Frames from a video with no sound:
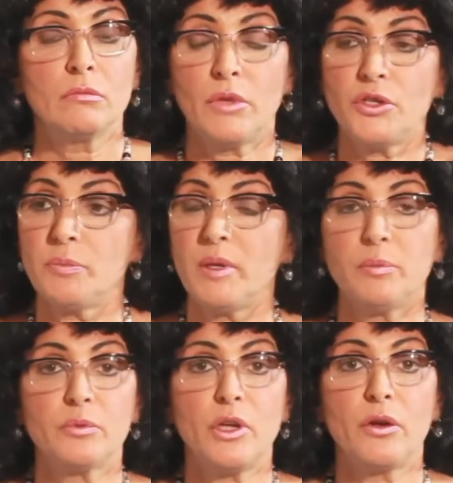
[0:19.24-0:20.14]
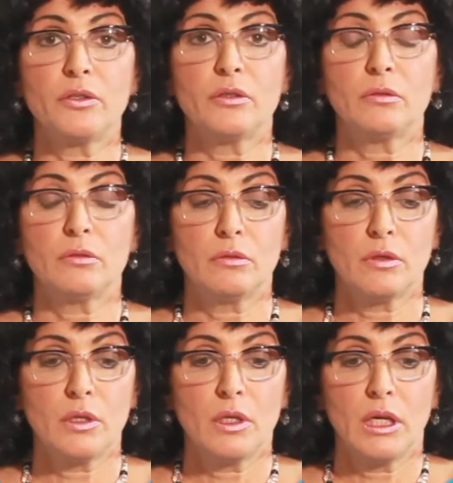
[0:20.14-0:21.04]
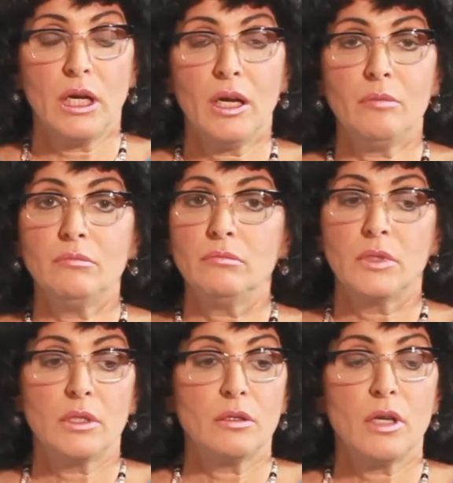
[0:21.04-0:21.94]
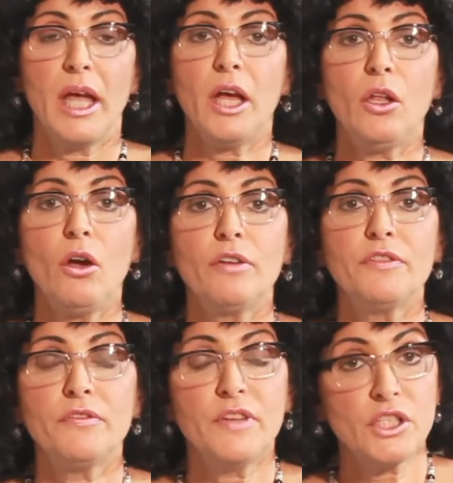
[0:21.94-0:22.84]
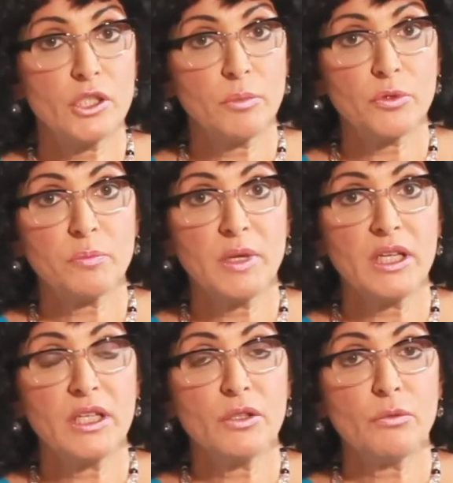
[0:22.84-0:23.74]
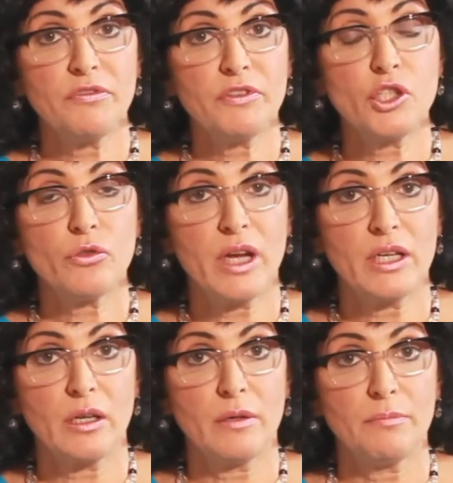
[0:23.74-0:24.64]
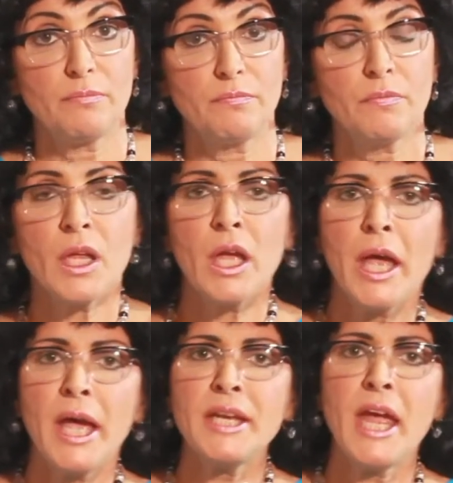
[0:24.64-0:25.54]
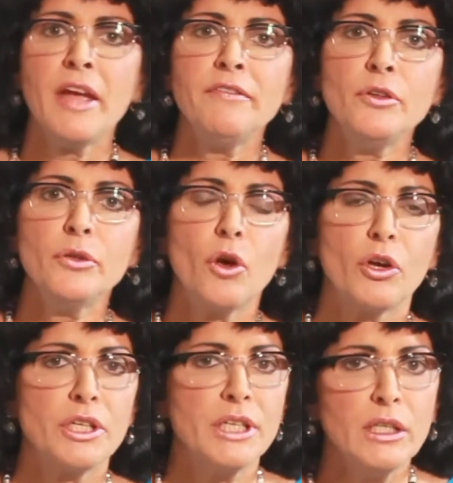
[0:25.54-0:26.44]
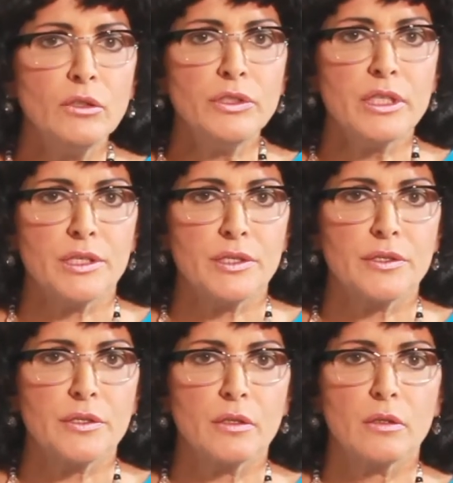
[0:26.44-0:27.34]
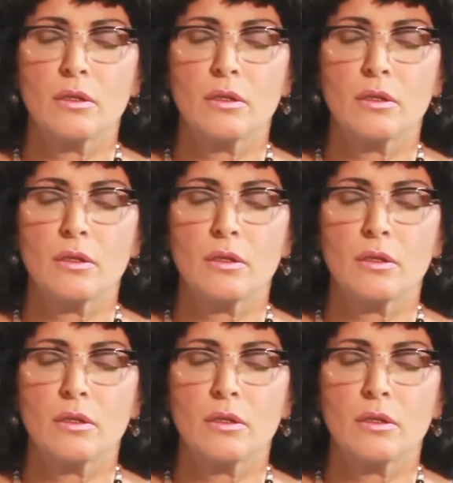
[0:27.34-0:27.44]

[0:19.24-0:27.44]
Most people don't. How long have the vegetables been in the refrigerator? And have you got an illness?